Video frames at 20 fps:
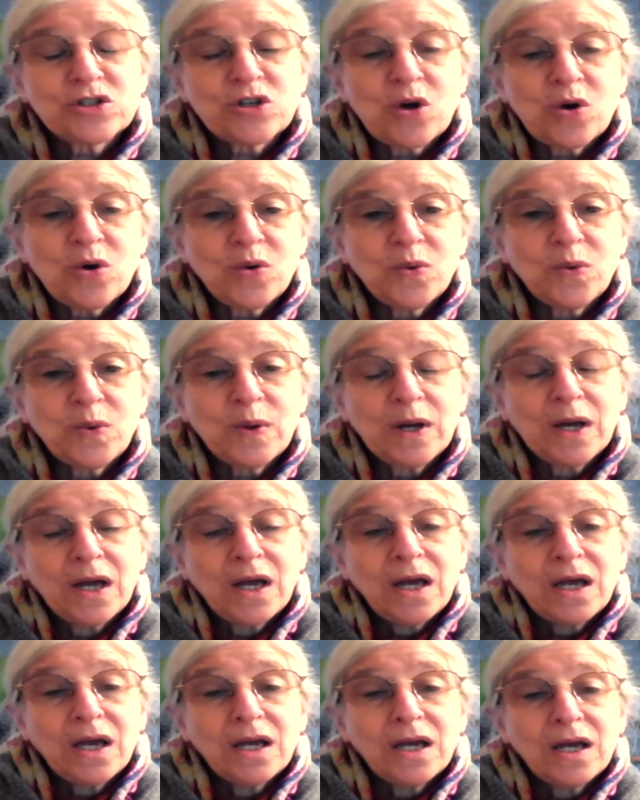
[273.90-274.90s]
So,
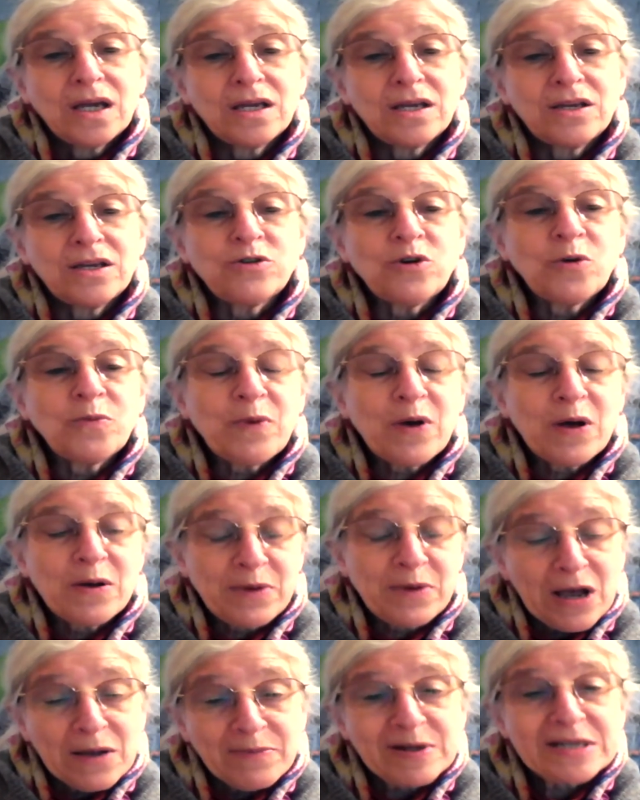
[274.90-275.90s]
you know,
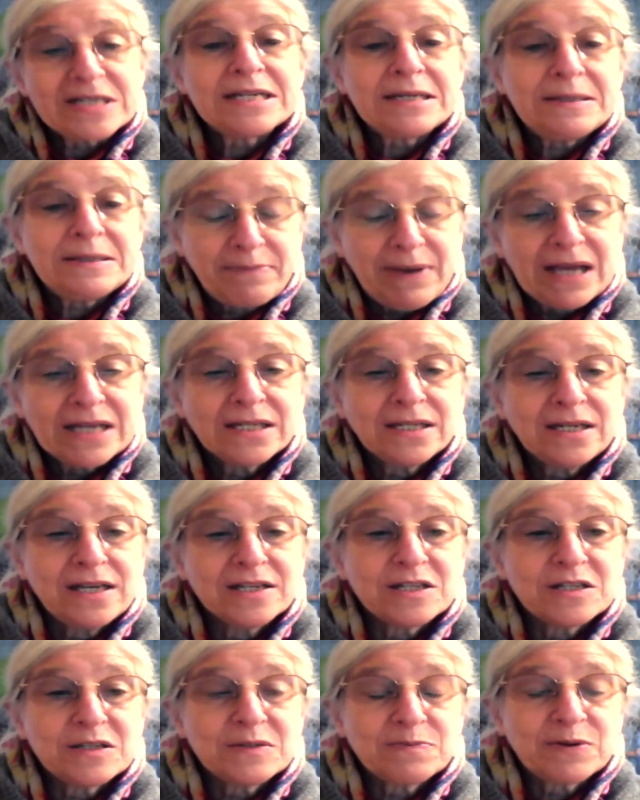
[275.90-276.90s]
President Biden
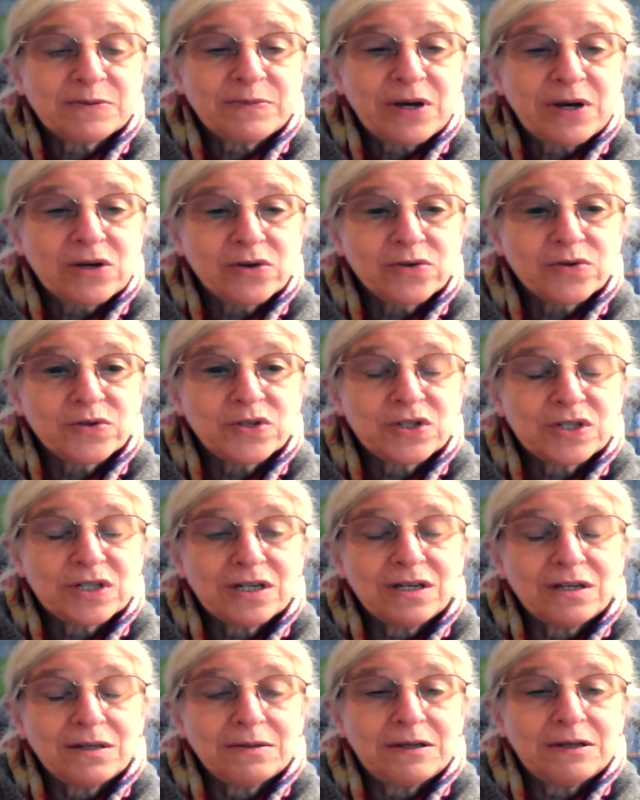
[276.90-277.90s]
has proposed
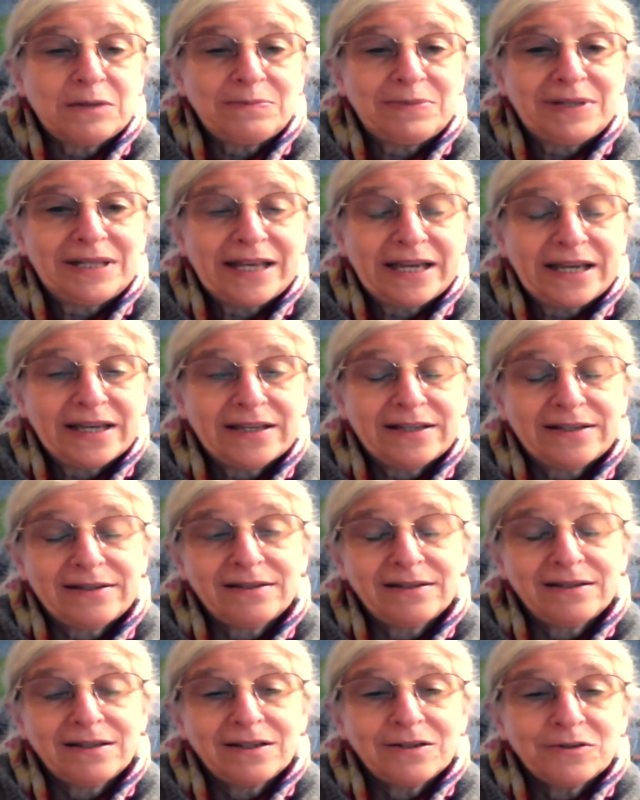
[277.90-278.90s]
a, a
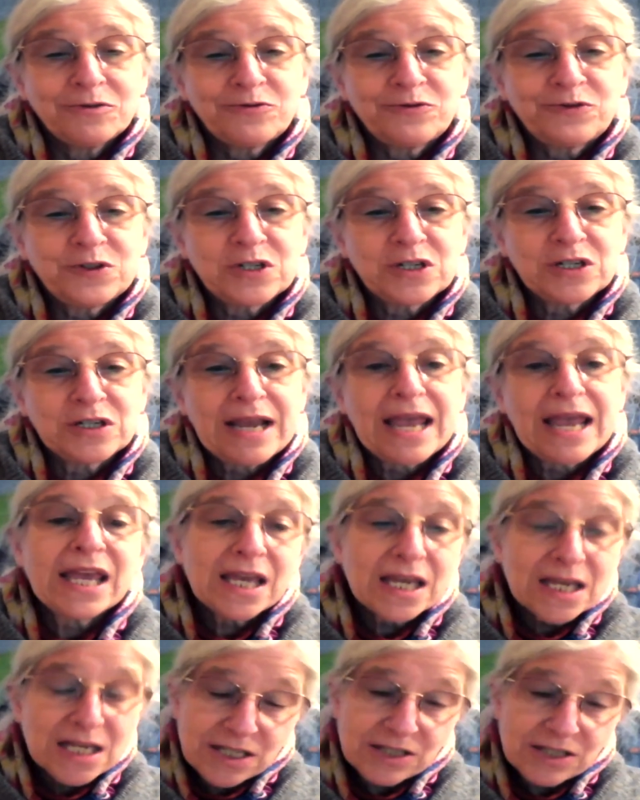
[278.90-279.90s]
plan for
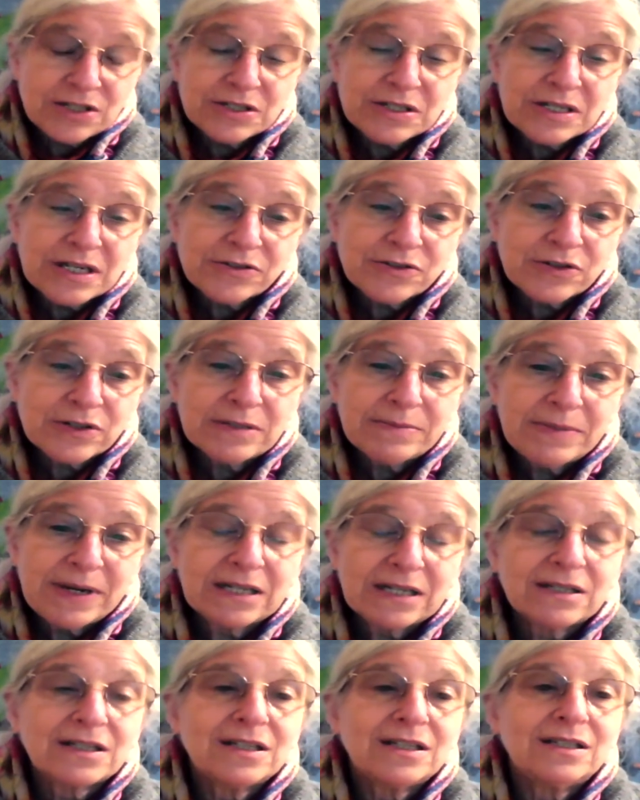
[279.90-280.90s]
aid to Central
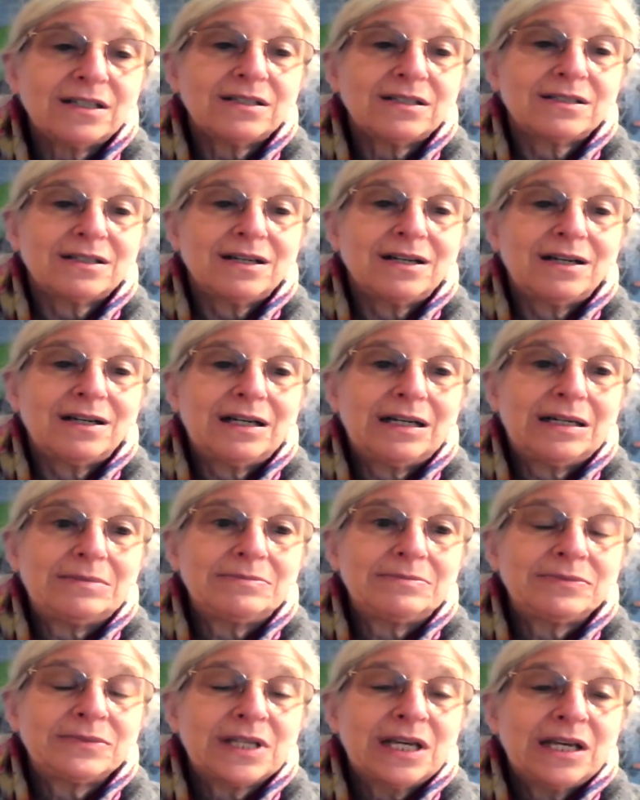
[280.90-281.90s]
America.
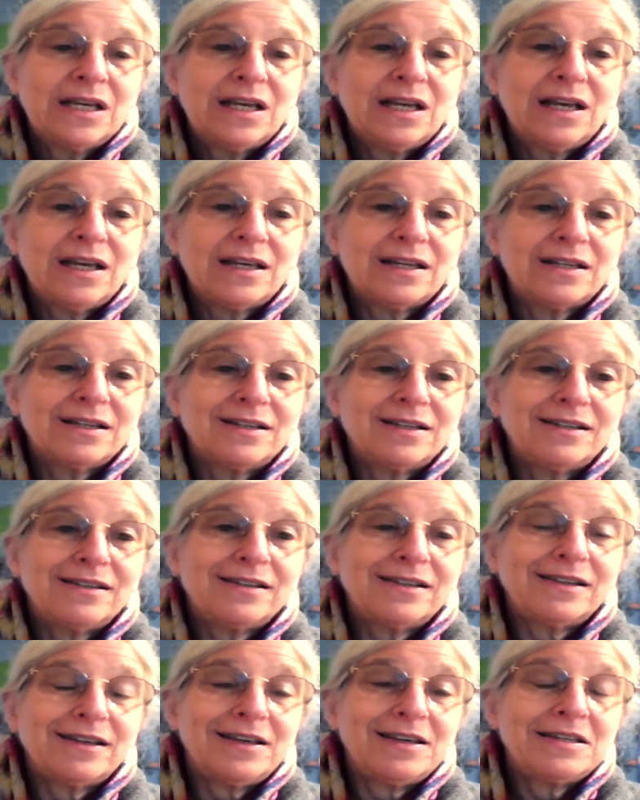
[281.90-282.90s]
Um, And
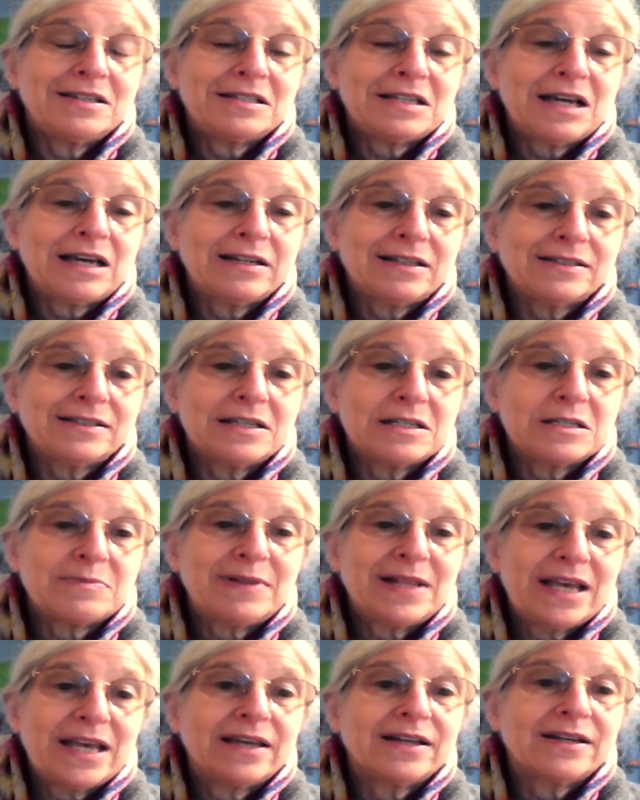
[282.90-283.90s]
he, he titled his
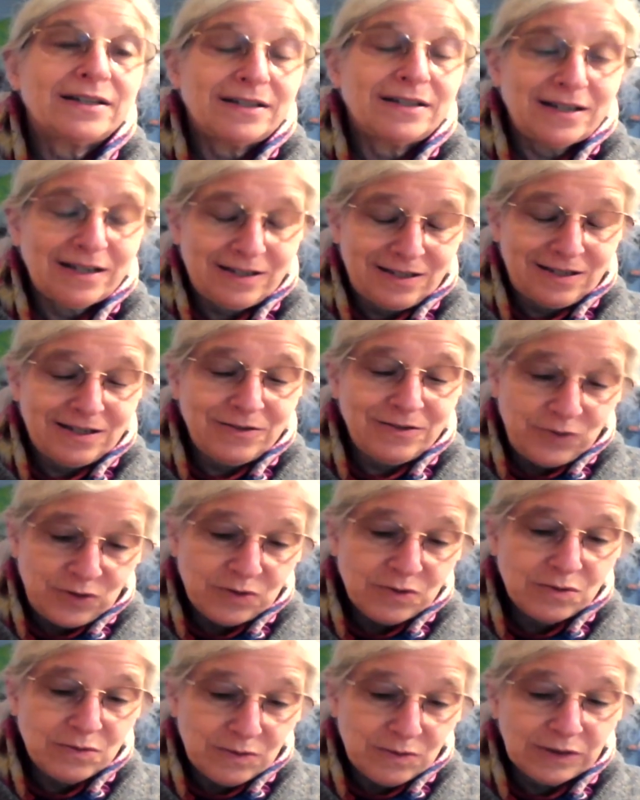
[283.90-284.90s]
plan, and, and if
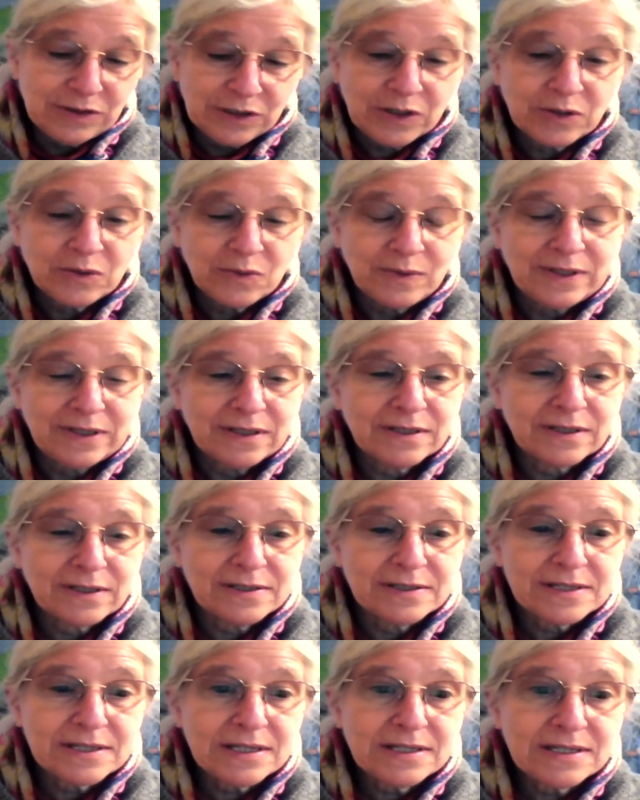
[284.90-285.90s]
you look at what it
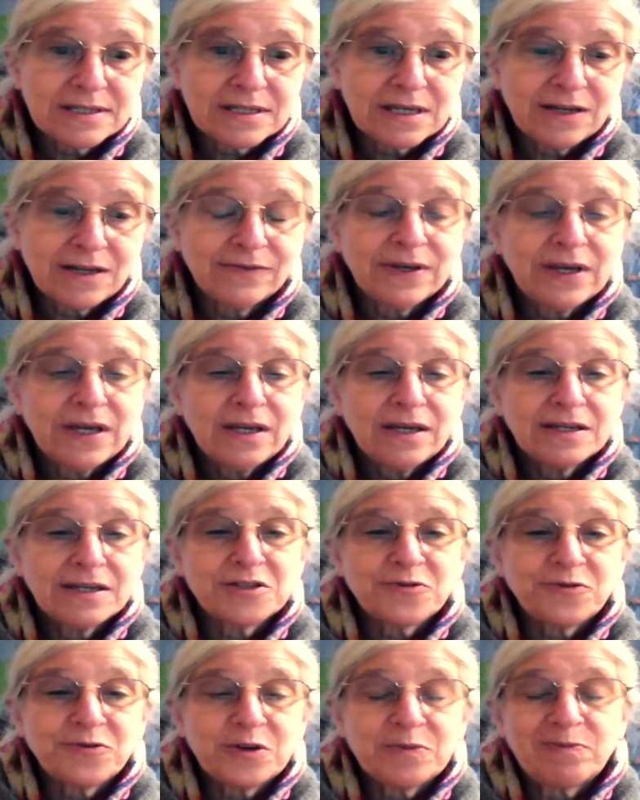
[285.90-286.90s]
consists of,
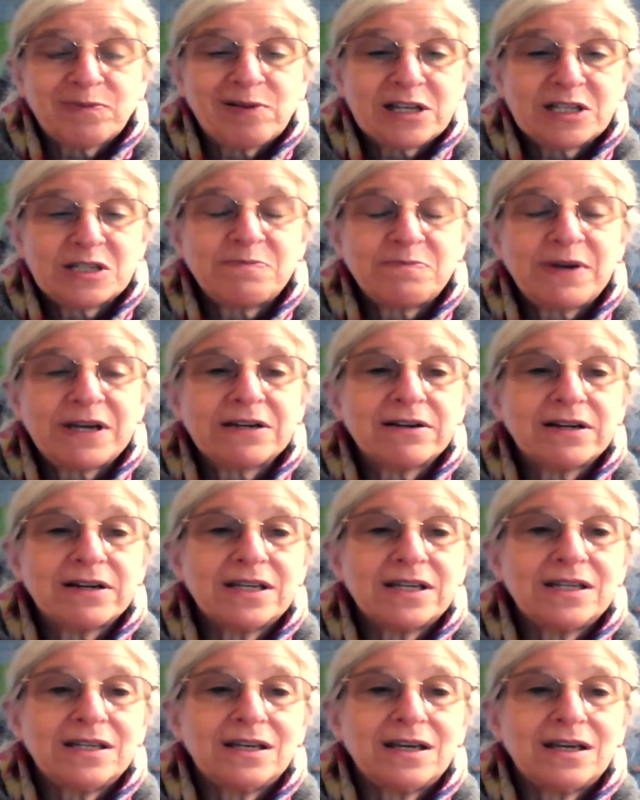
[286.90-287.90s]
it's for
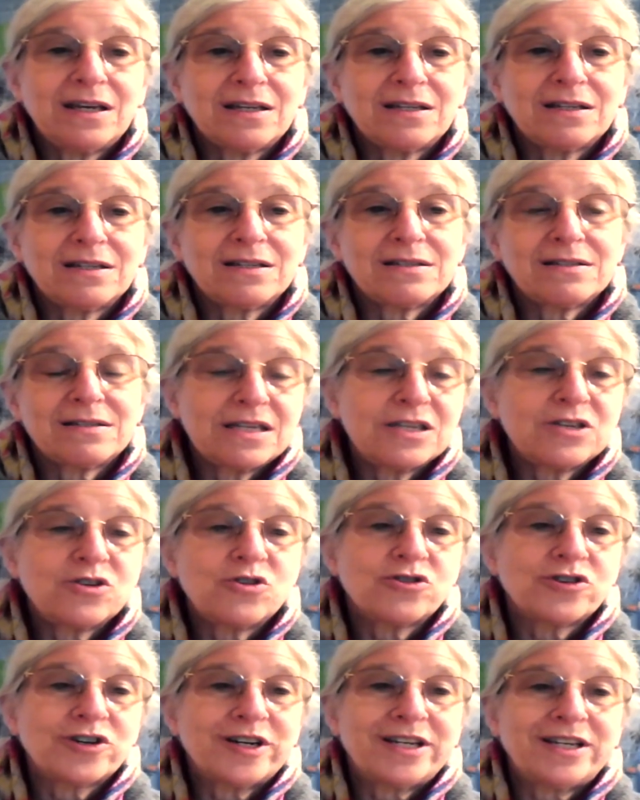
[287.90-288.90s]
prosperity and
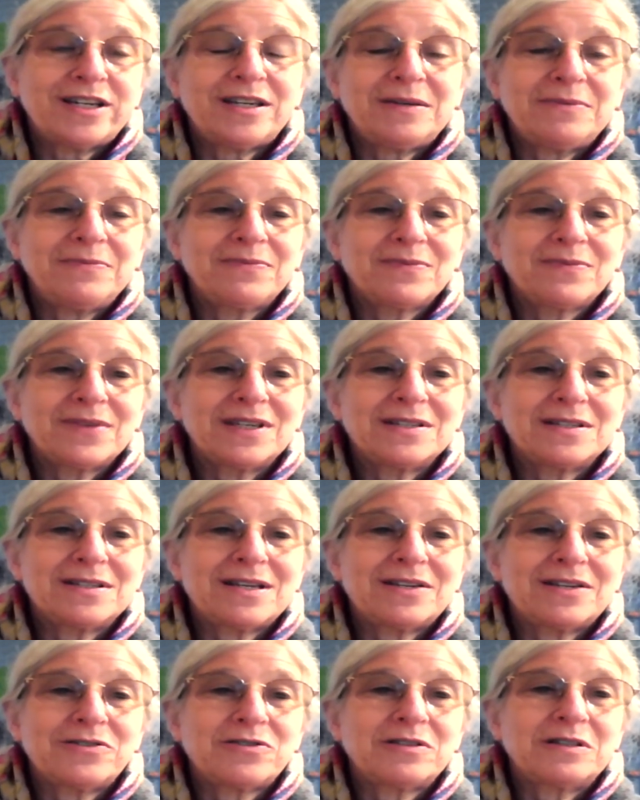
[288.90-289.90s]
security in
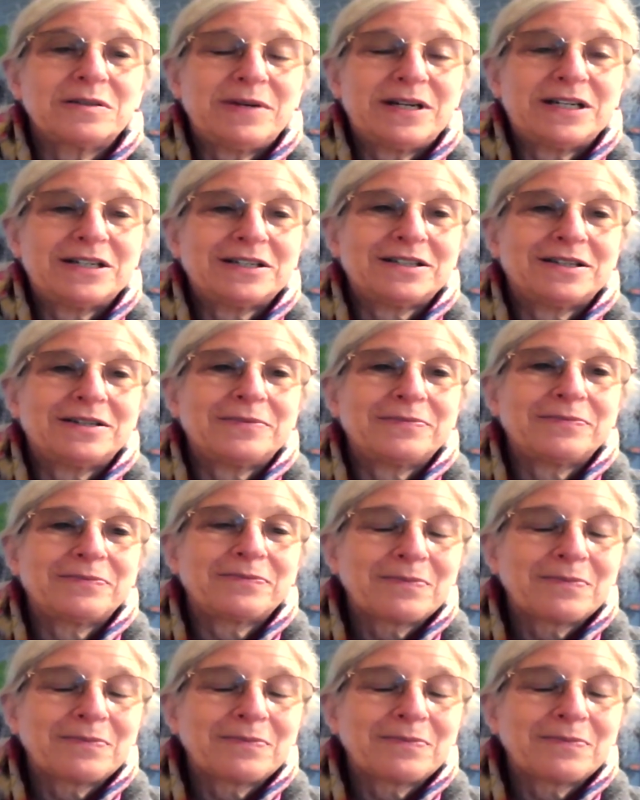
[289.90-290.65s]
Central America.